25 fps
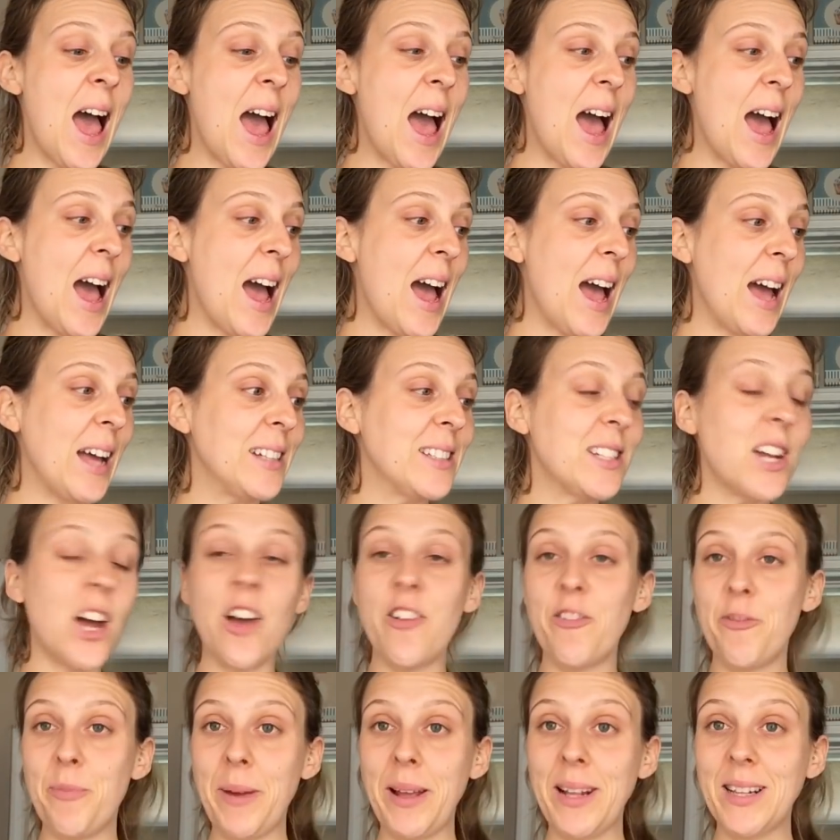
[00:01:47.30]
and
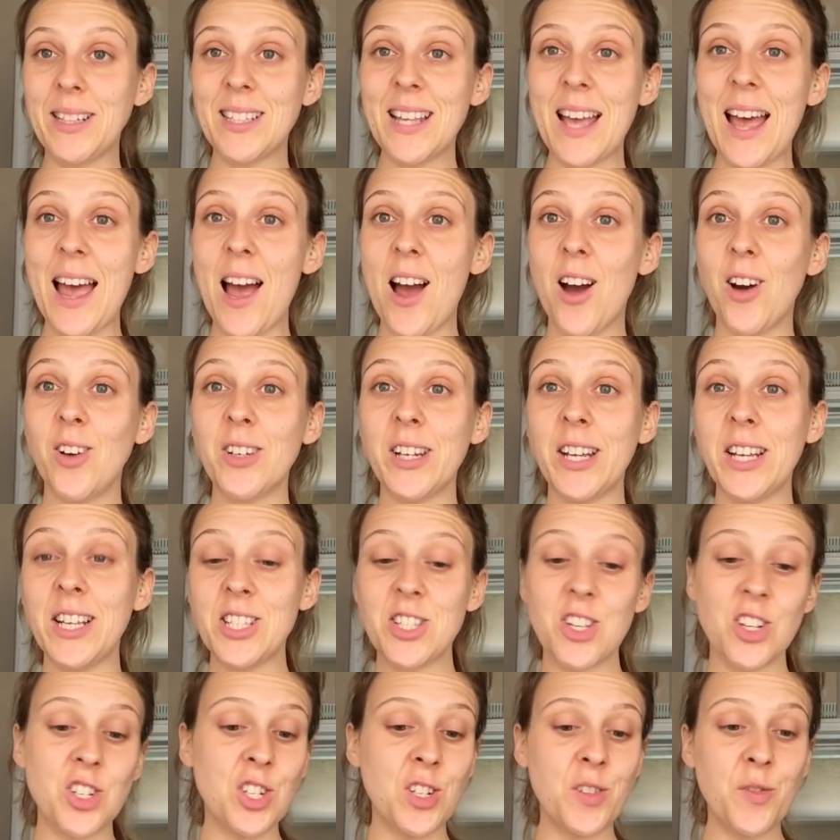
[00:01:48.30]
I've been to
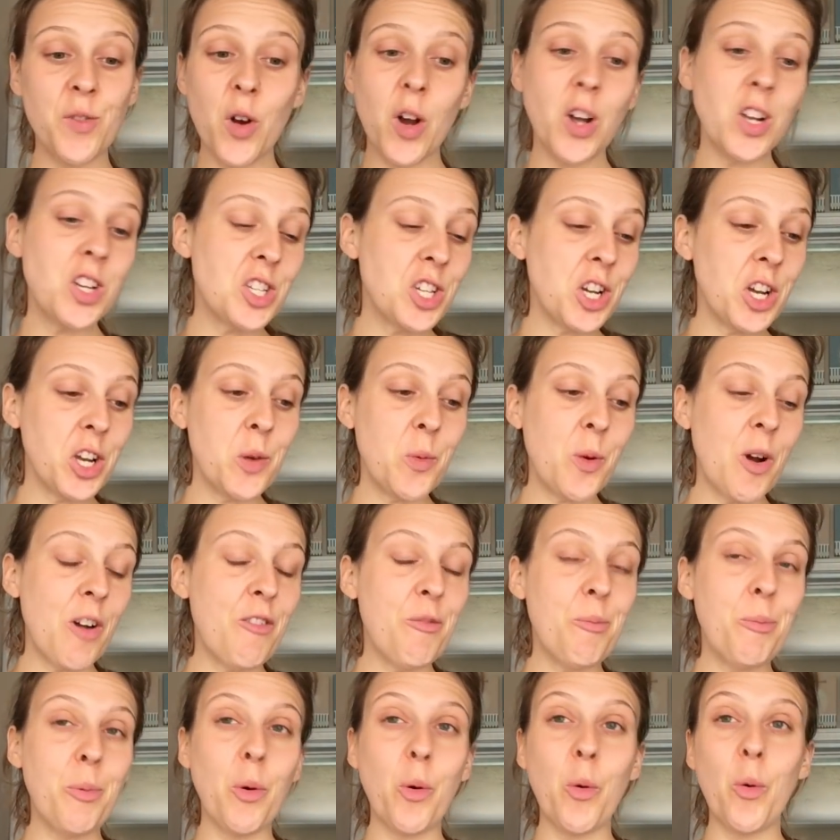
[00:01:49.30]
Aldi, so I just thought I'd show you what
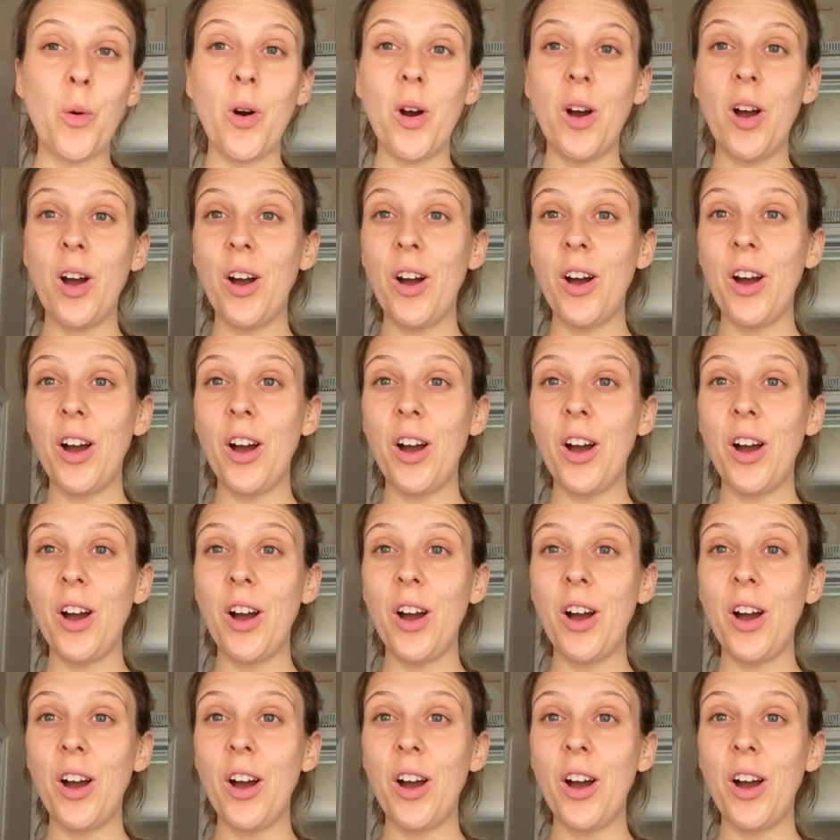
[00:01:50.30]
I've bought.